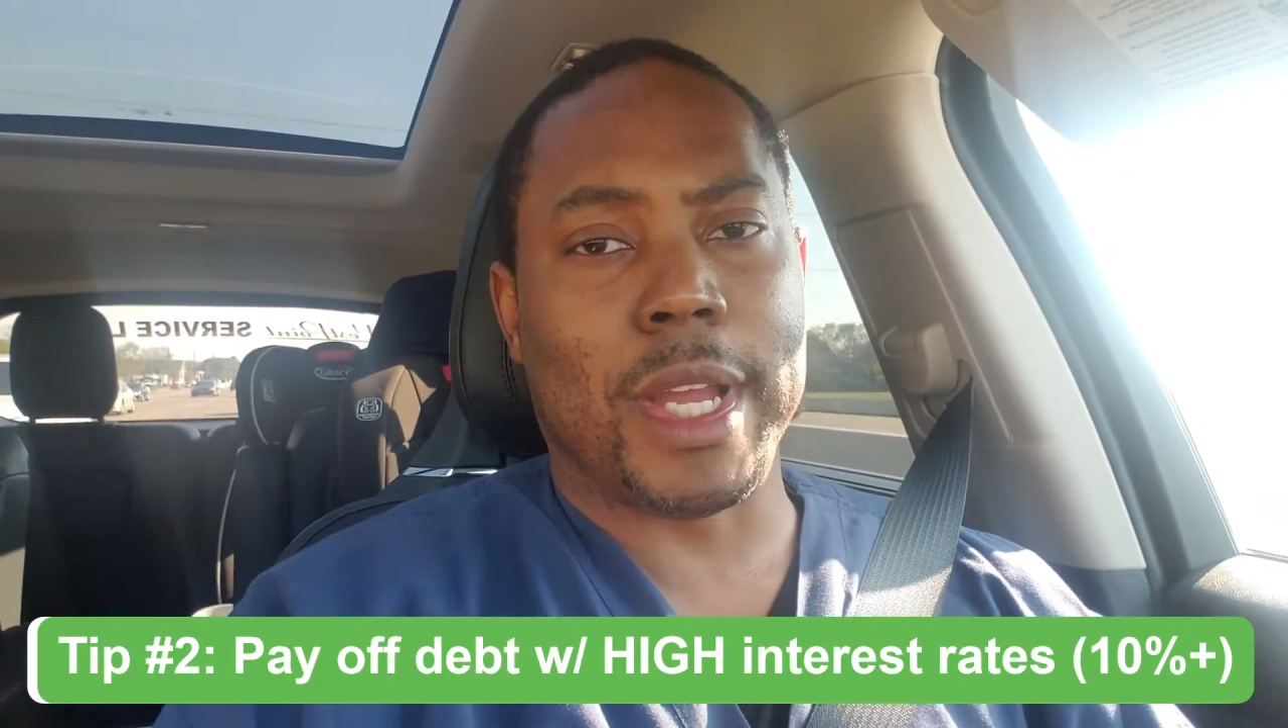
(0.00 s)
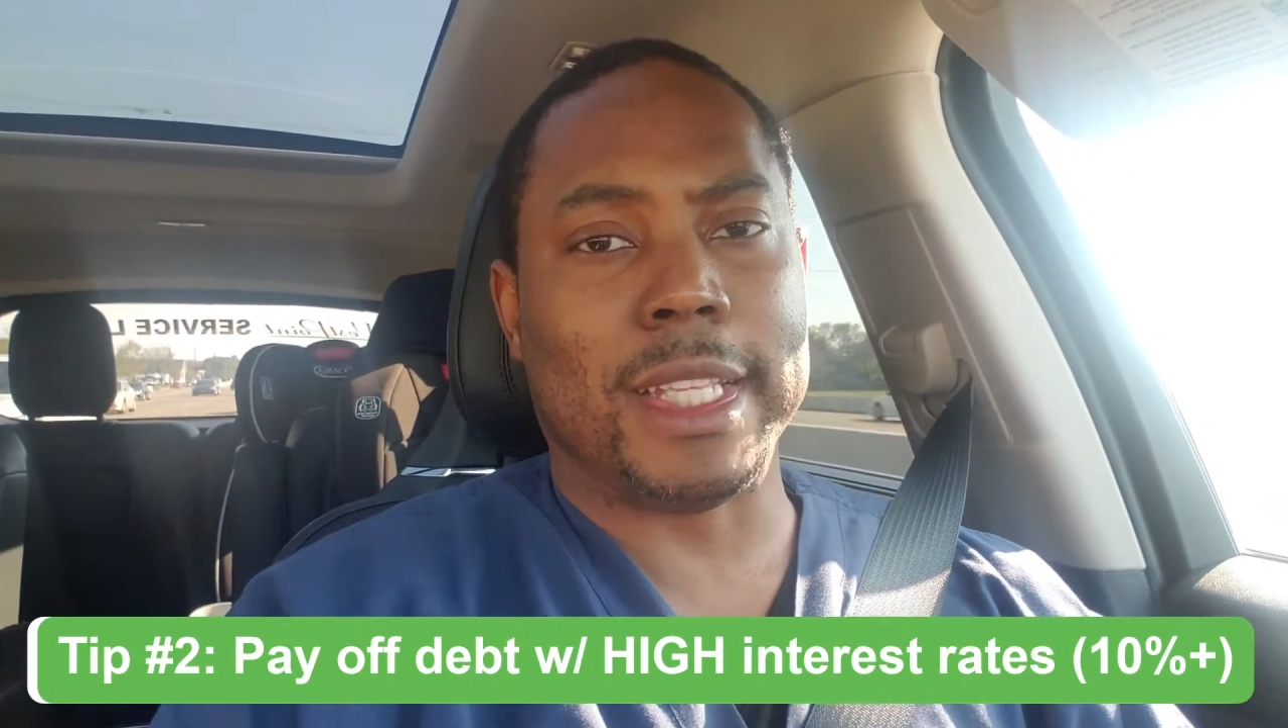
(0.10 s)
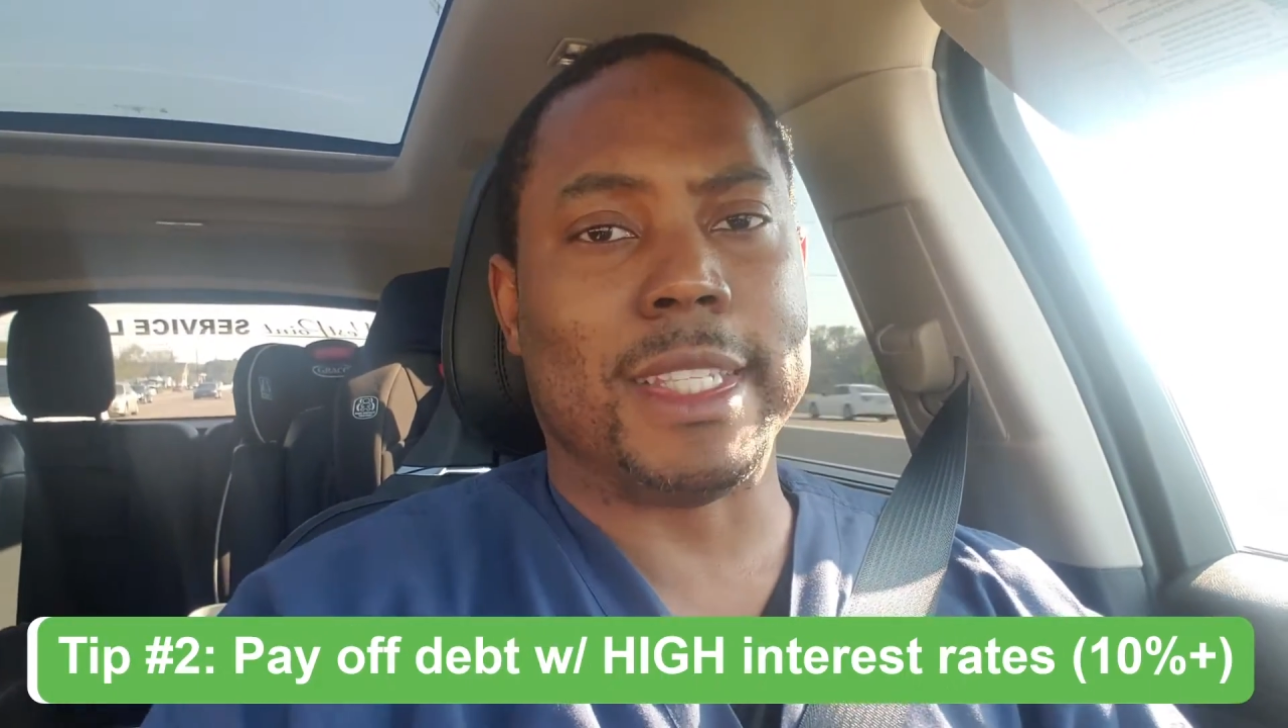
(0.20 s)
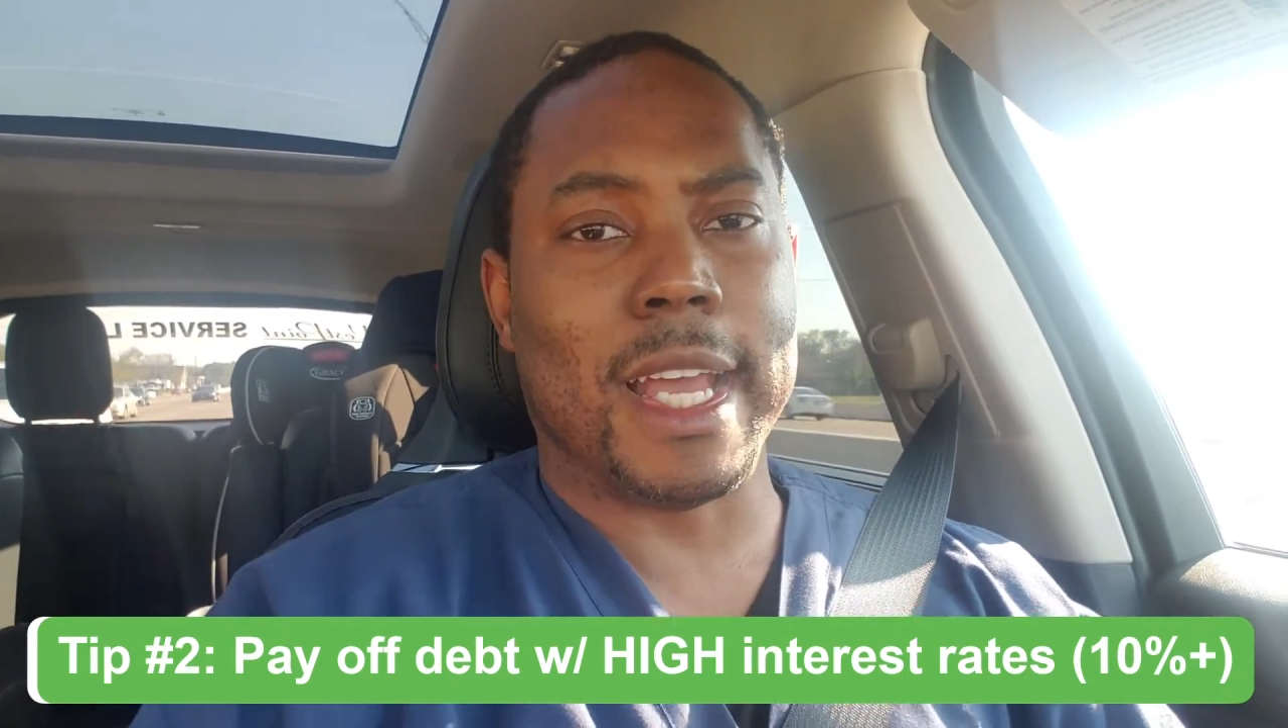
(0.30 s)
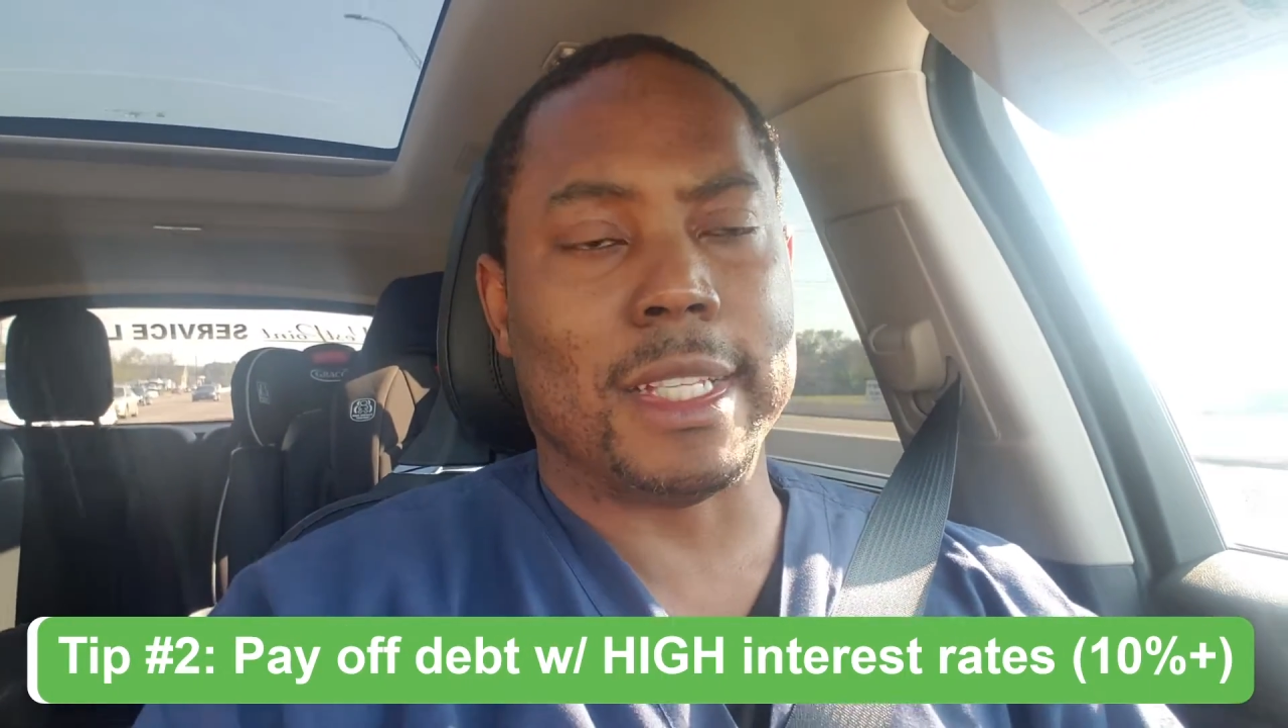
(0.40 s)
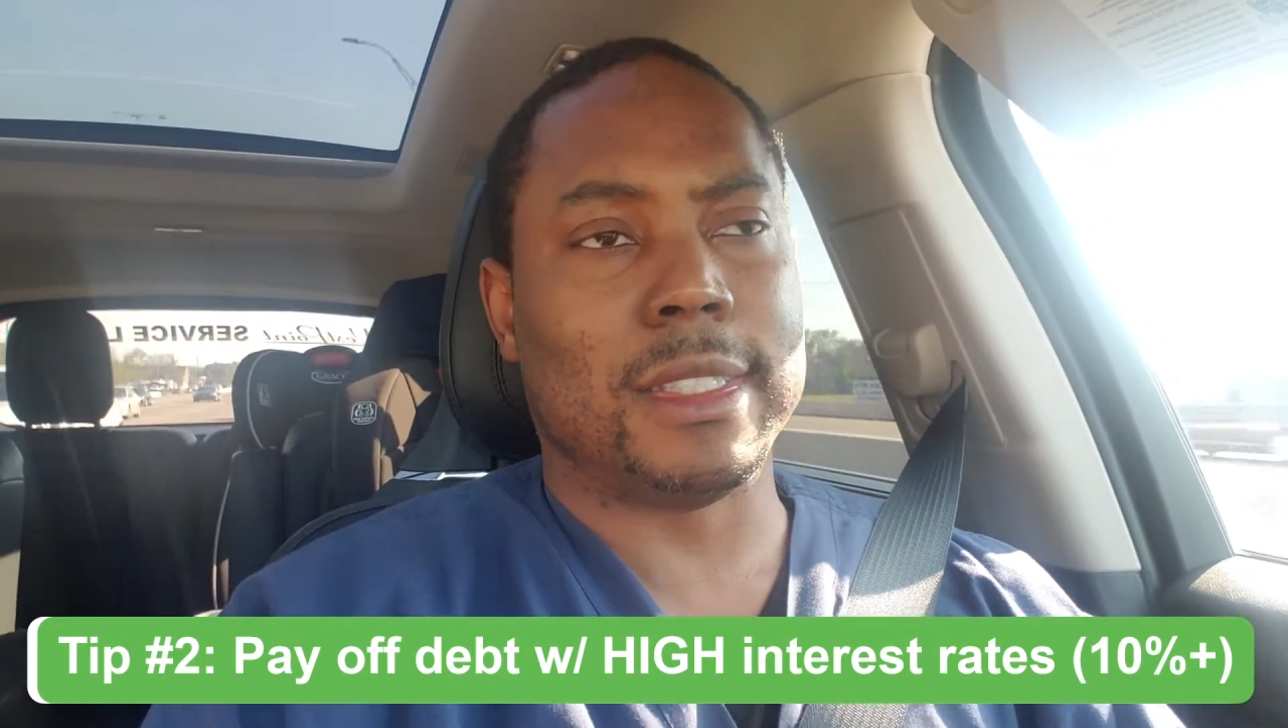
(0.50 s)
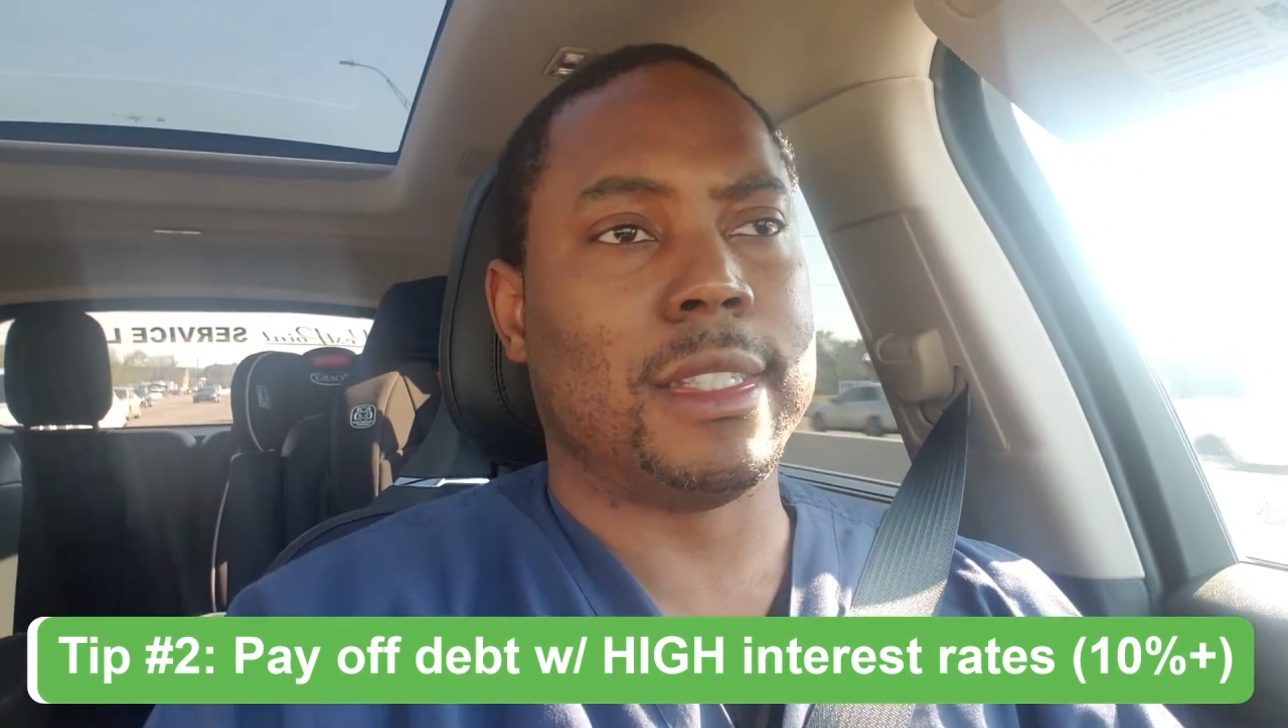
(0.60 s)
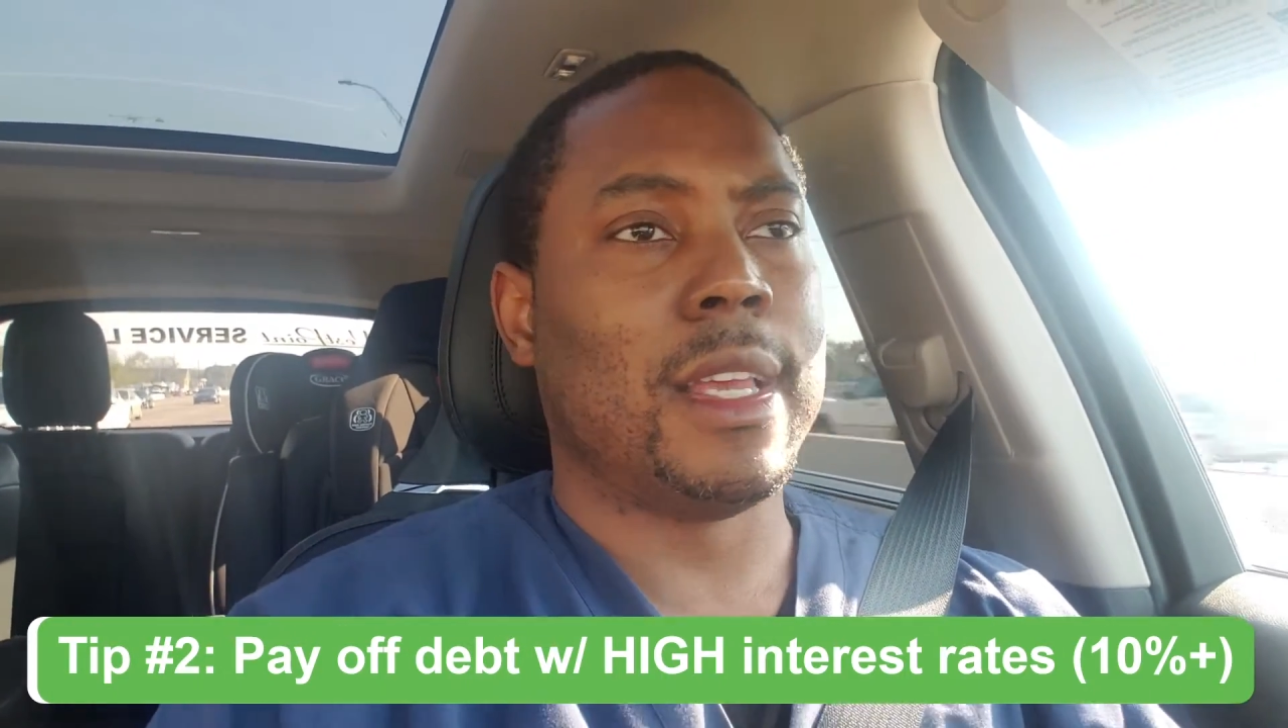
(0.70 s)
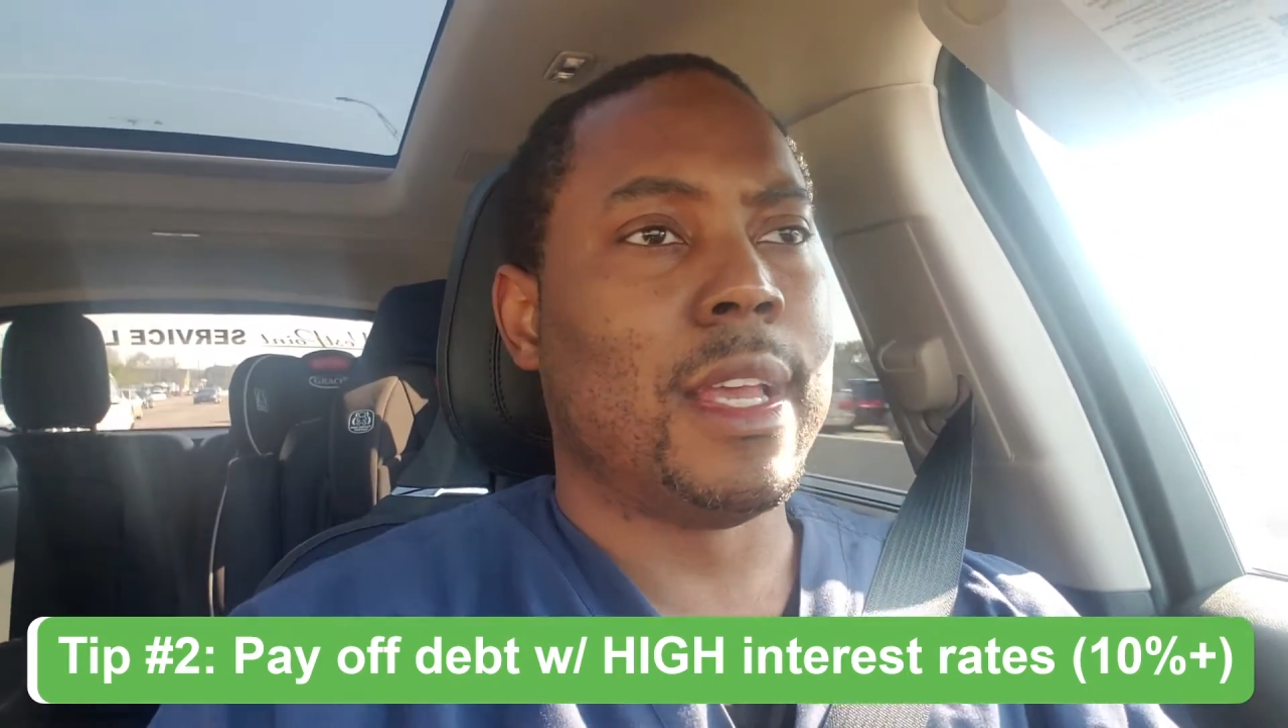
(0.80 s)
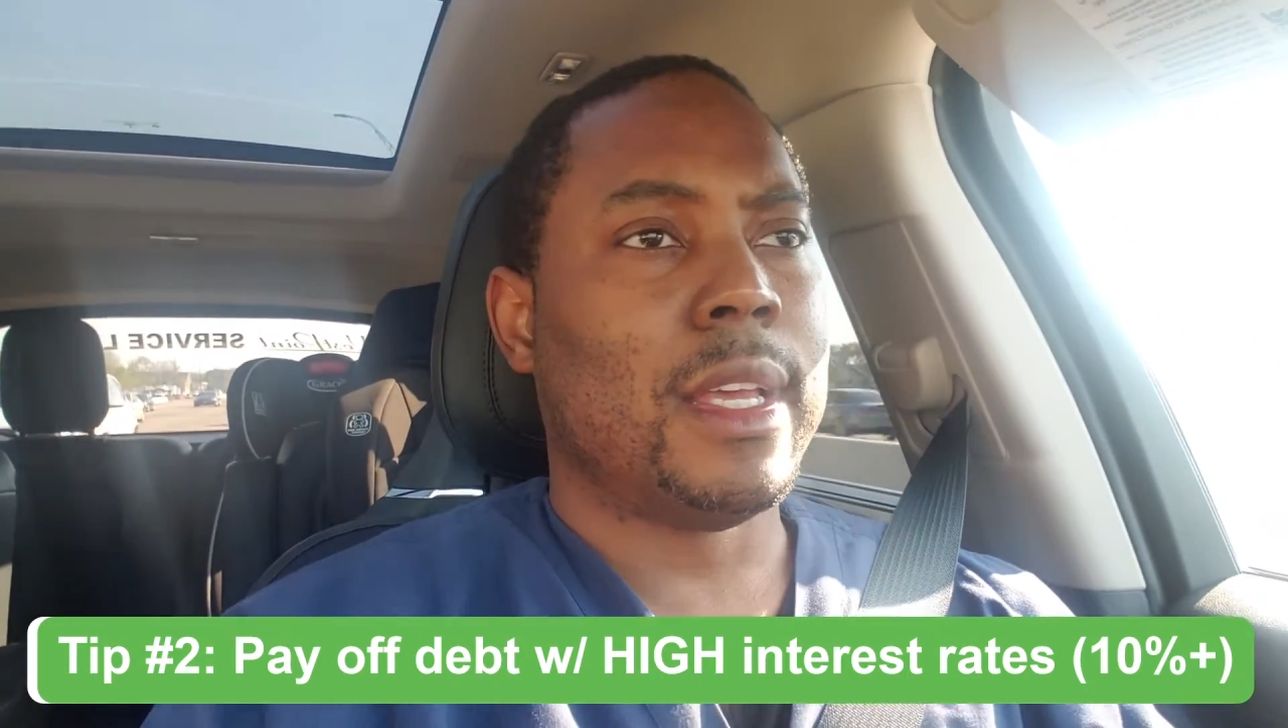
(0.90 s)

rate debts.